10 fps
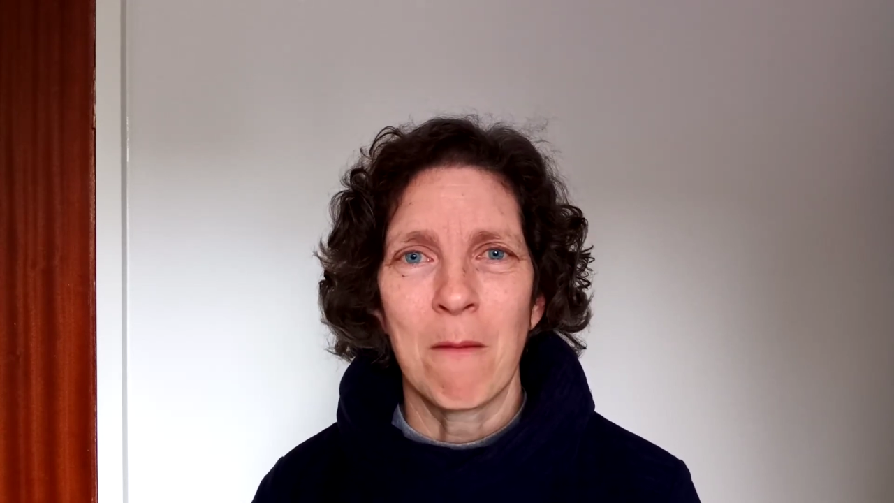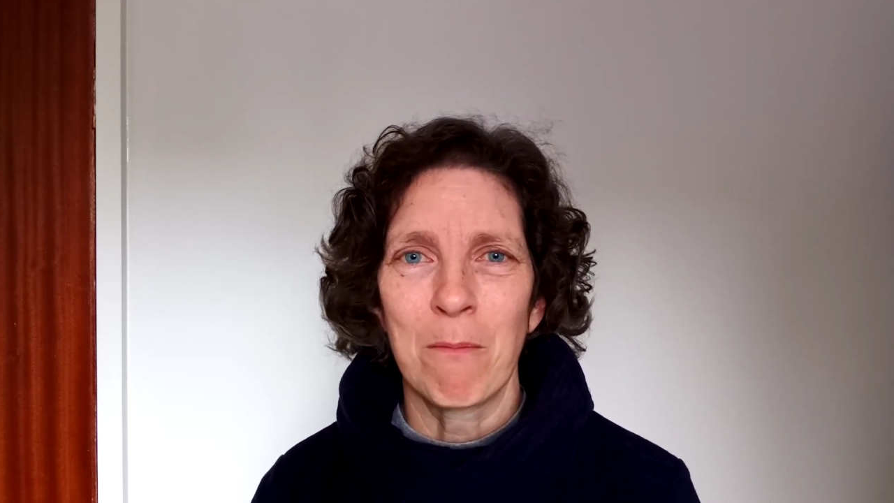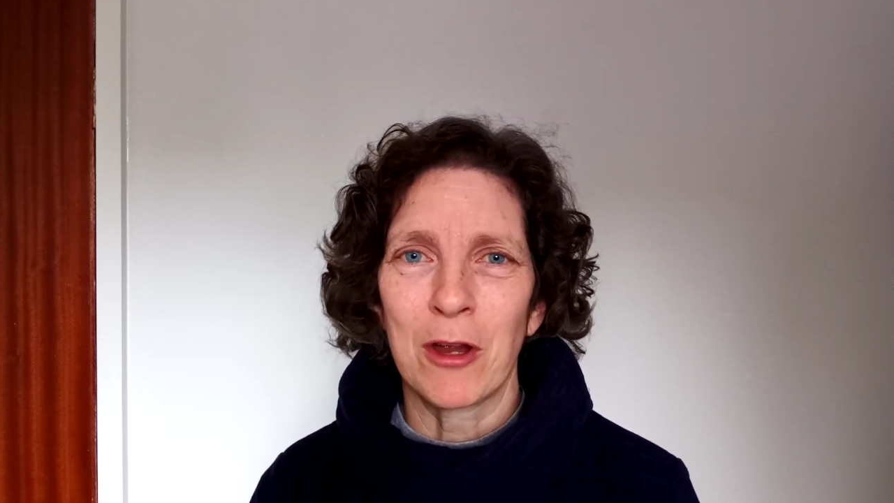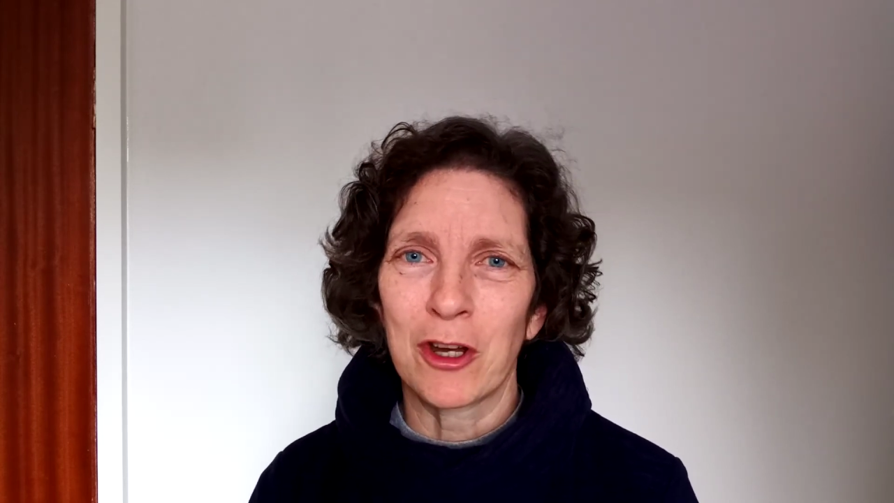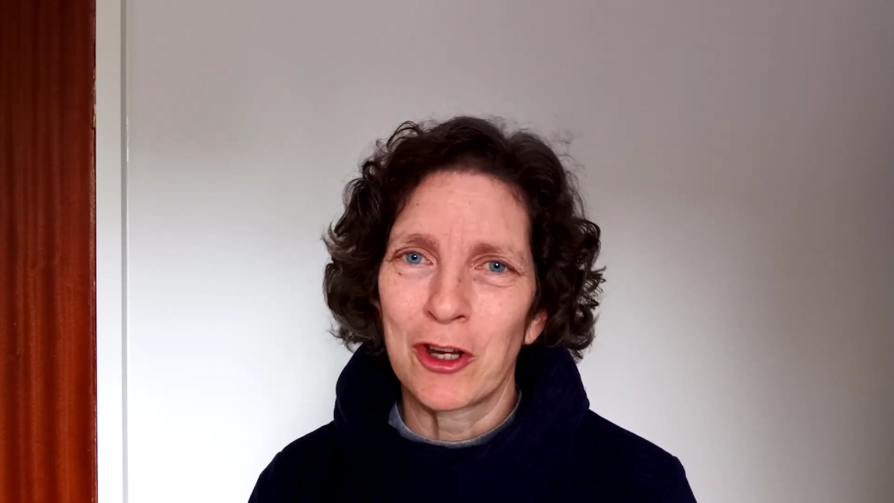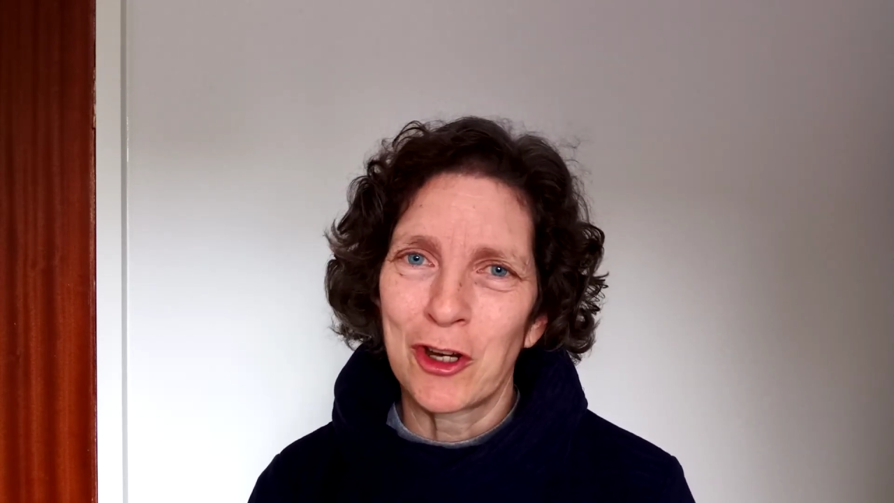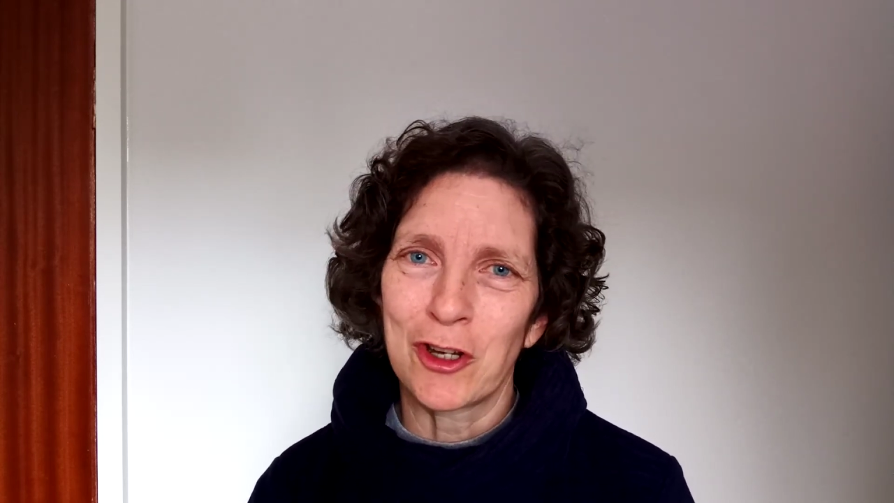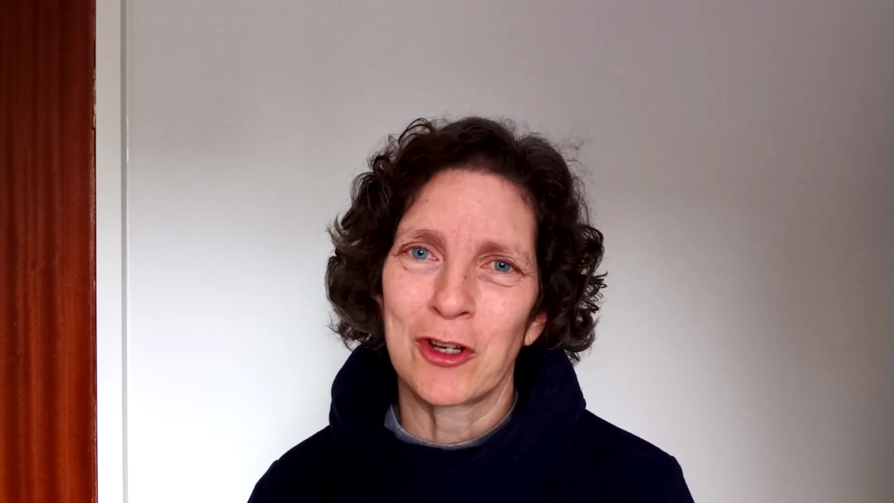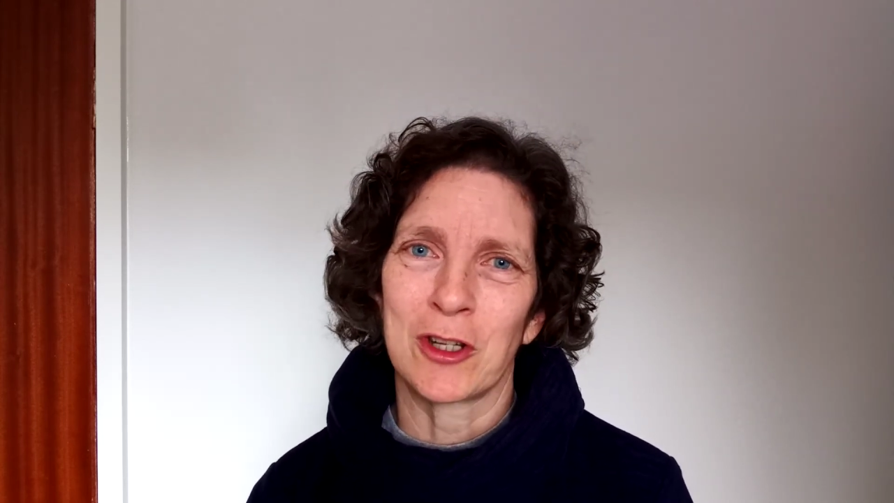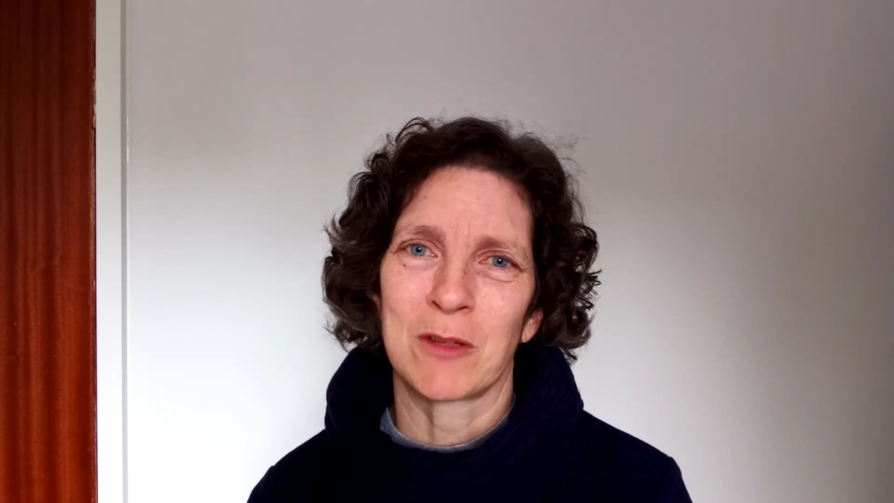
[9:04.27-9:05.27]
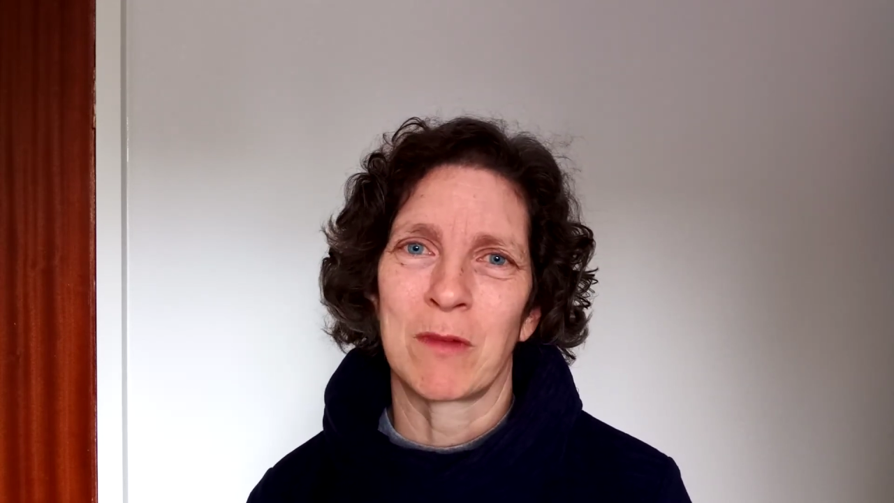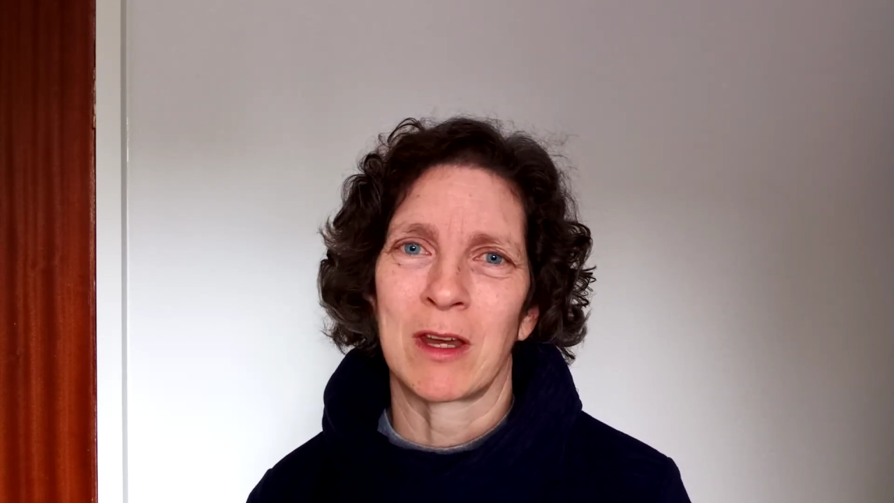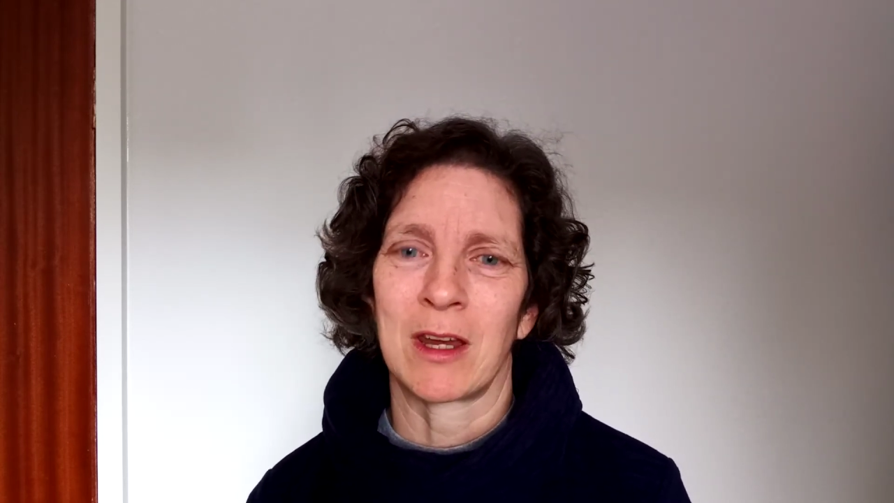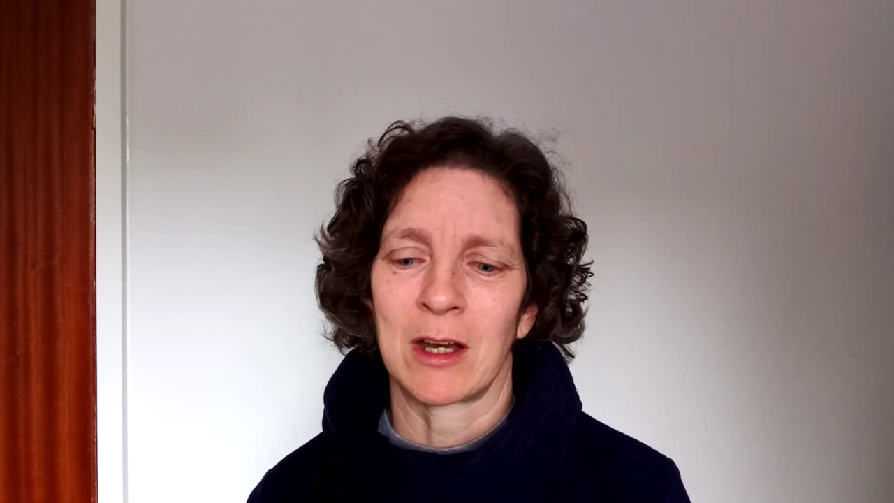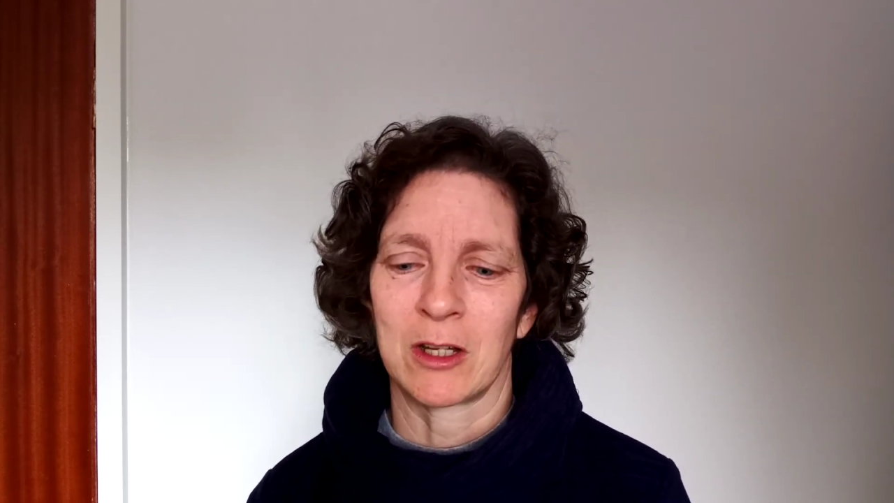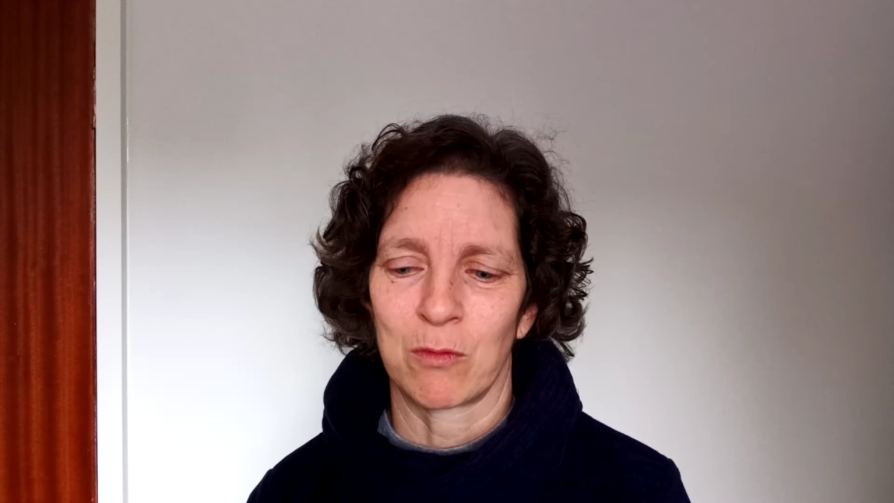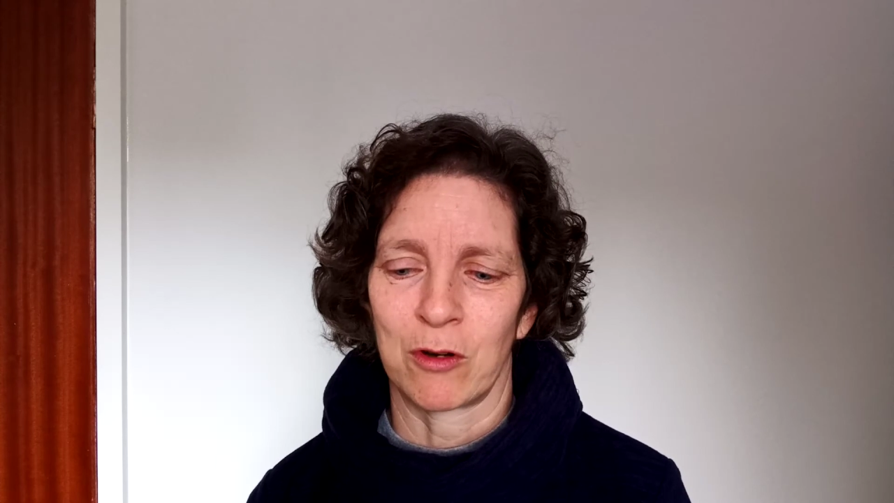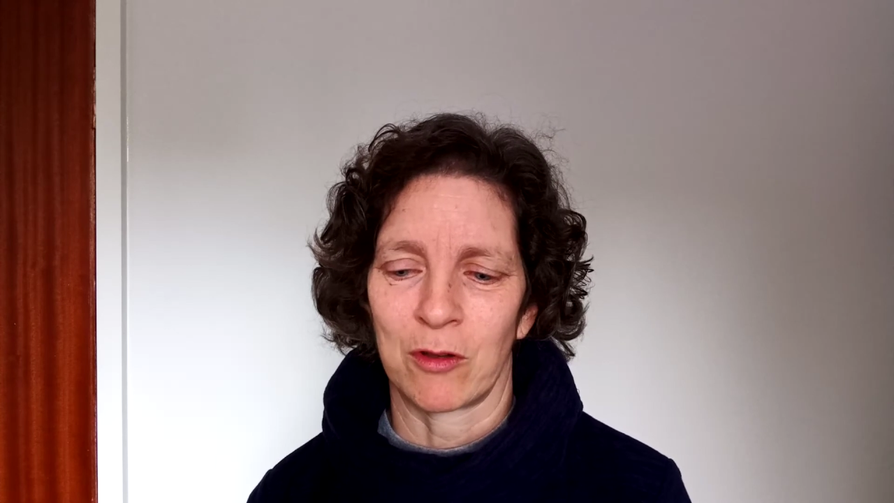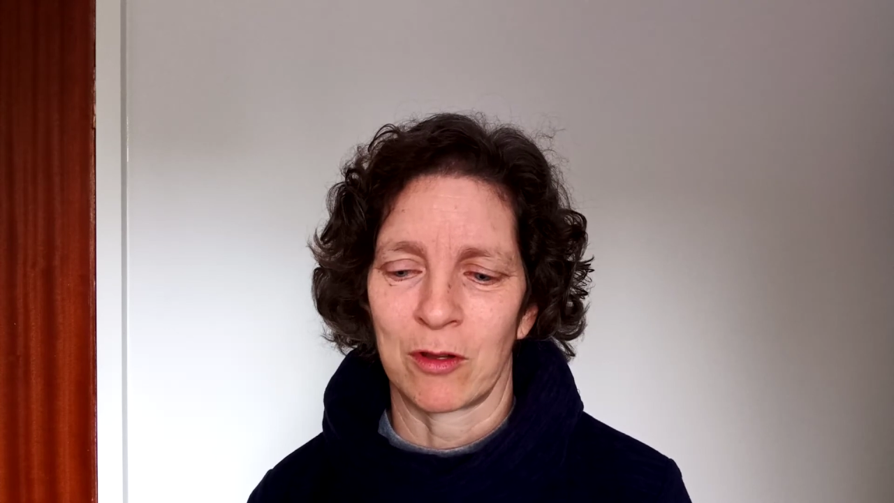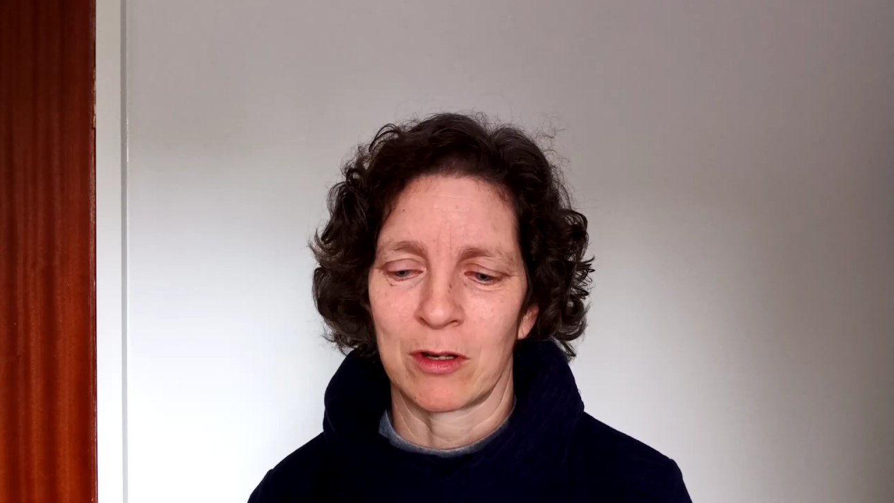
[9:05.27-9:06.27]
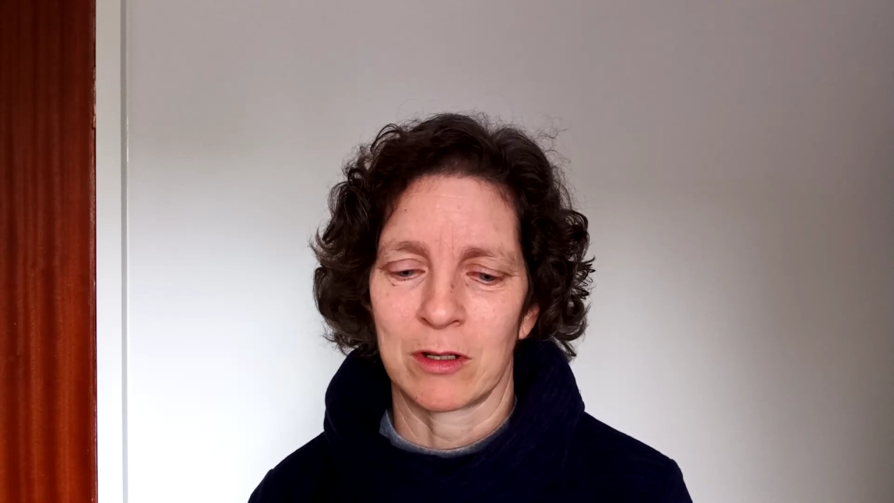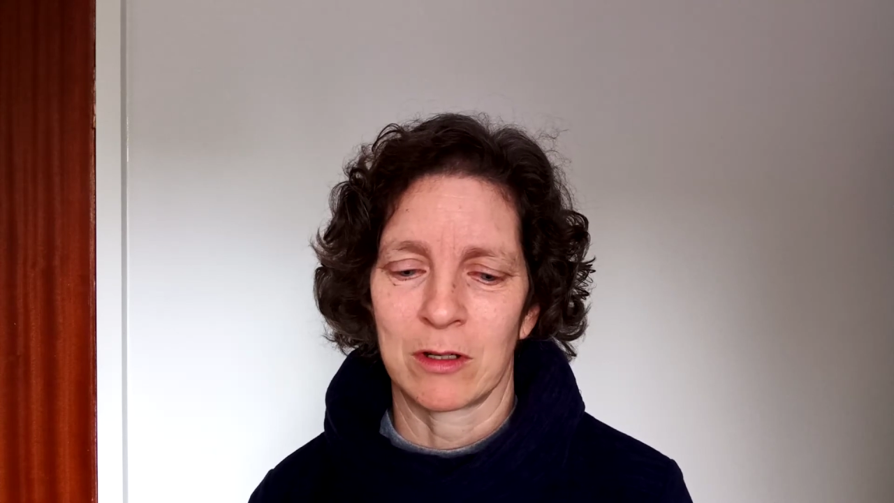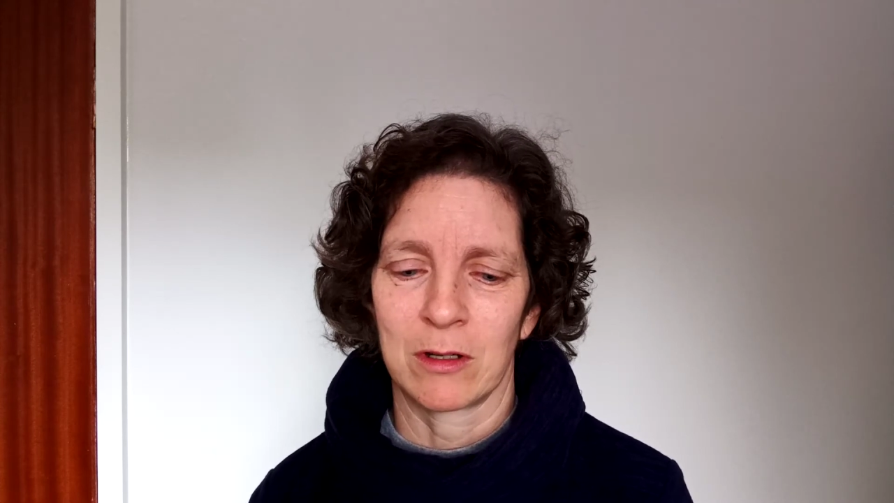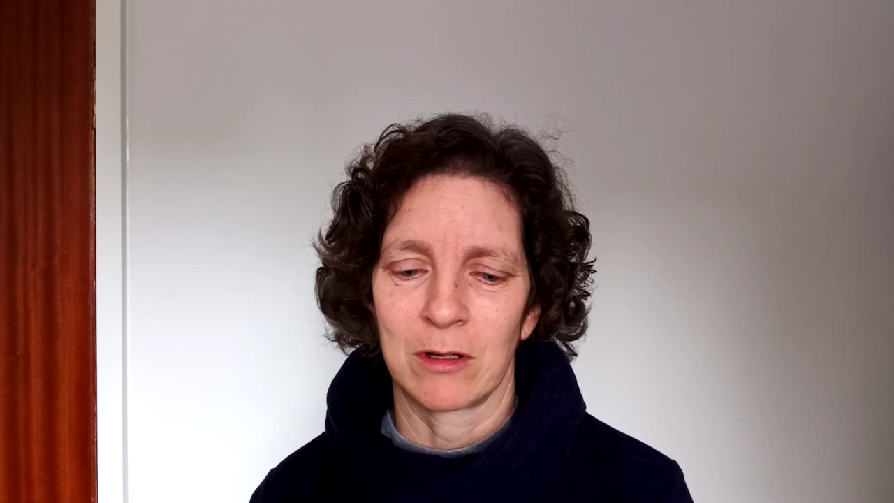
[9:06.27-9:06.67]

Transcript: but goodness me, it is worth it.